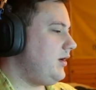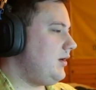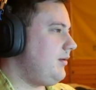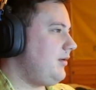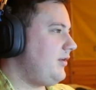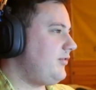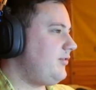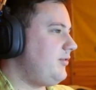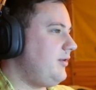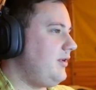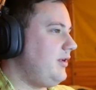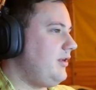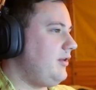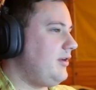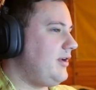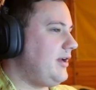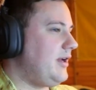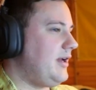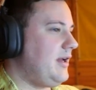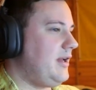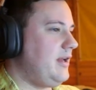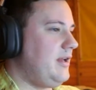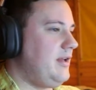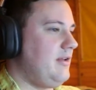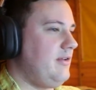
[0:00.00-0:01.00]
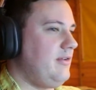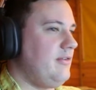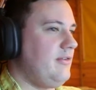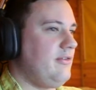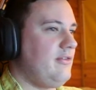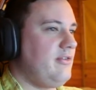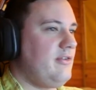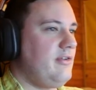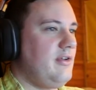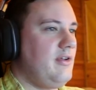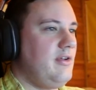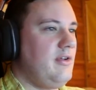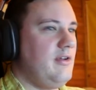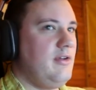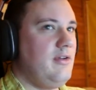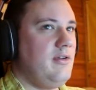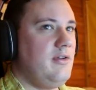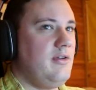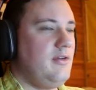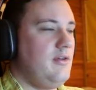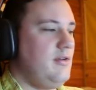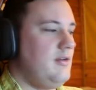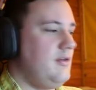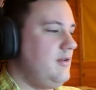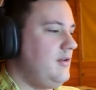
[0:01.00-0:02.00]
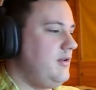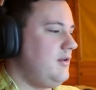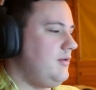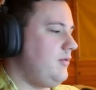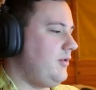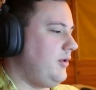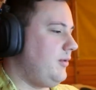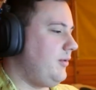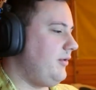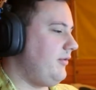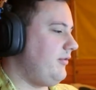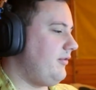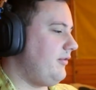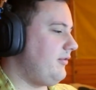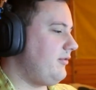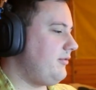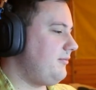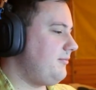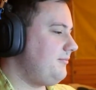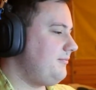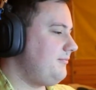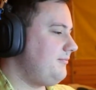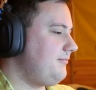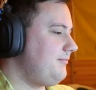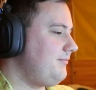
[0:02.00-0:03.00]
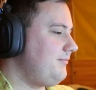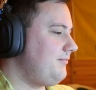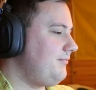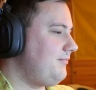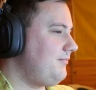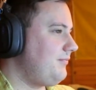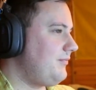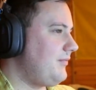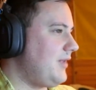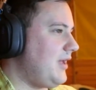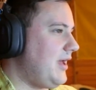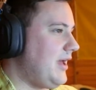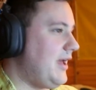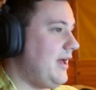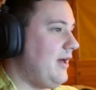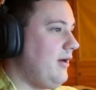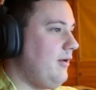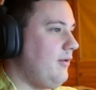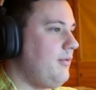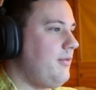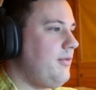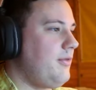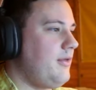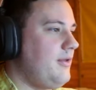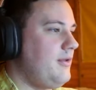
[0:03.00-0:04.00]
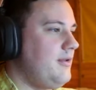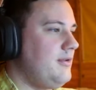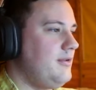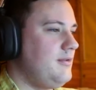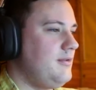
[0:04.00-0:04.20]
Next thing you need to look at is... Wait, what is this? Health.